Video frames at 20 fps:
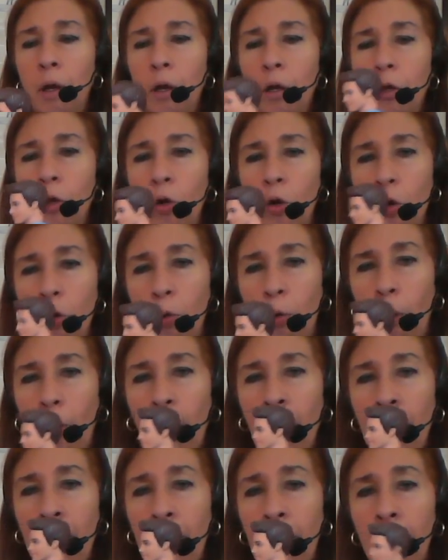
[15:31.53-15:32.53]
You're gonna
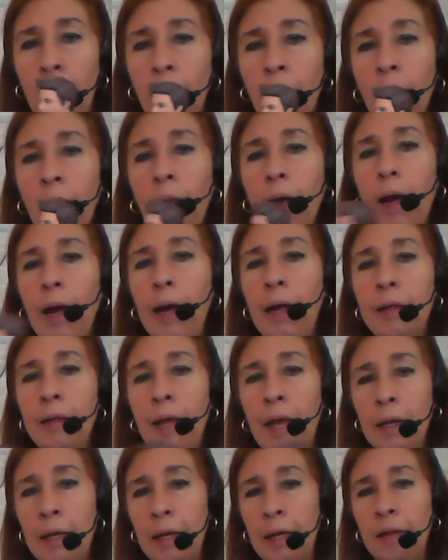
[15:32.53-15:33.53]
cry, and
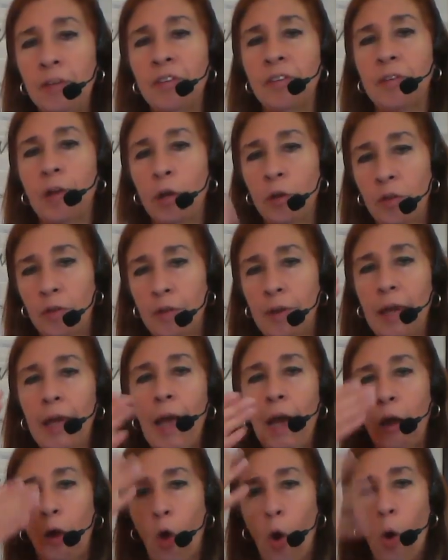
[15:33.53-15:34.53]
then he starts to
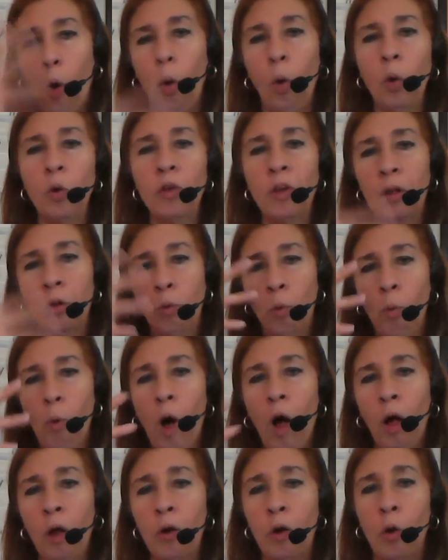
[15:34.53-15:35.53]
get cold, and the
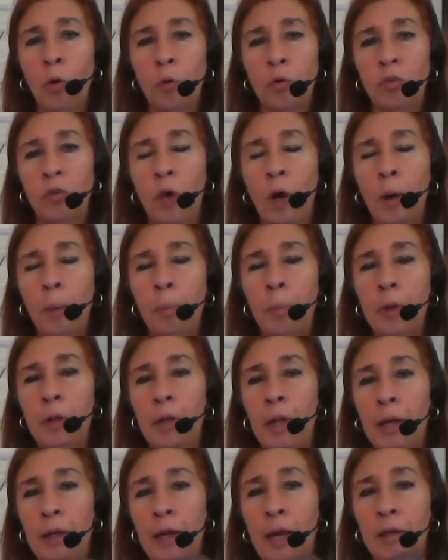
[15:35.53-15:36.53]
wall goes up,
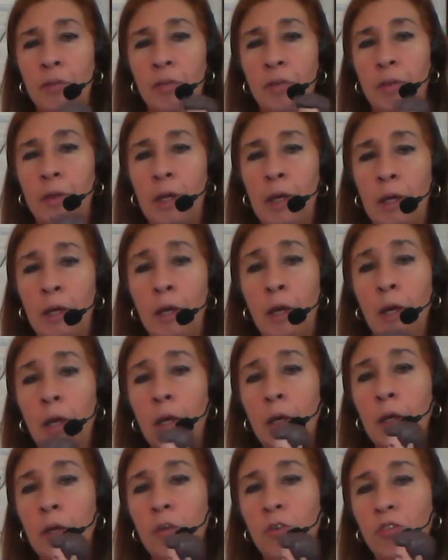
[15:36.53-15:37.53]
and then next thing,
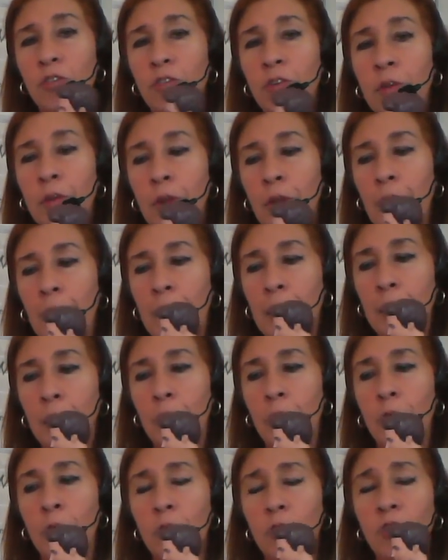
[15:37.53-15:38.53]
she's like,
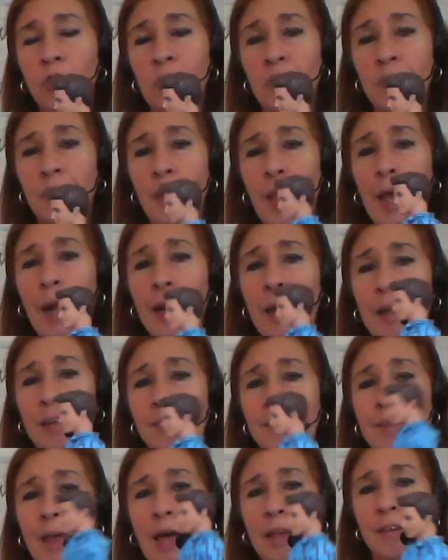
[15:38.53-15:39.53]
"You're just
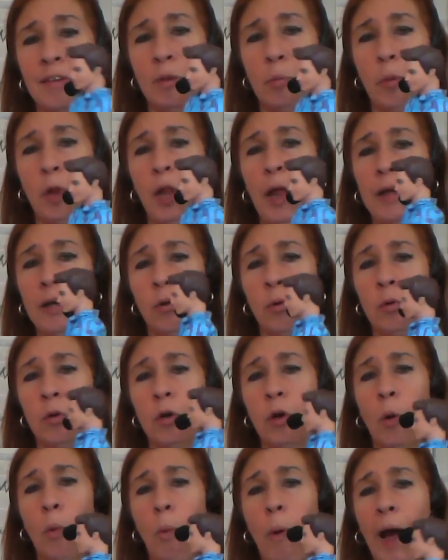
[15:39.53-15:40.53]
inaccessible. I don't
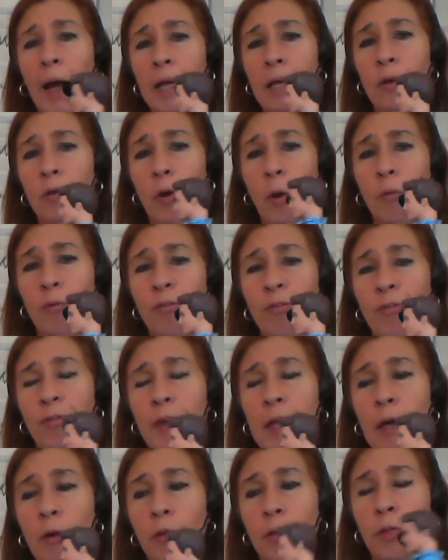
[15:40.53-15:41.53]
know why you don't
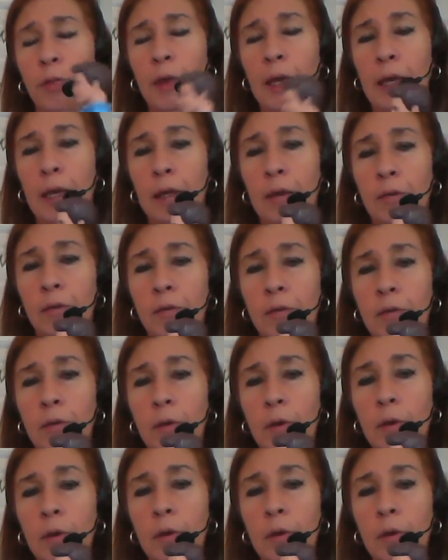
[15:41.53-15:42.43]
feel things."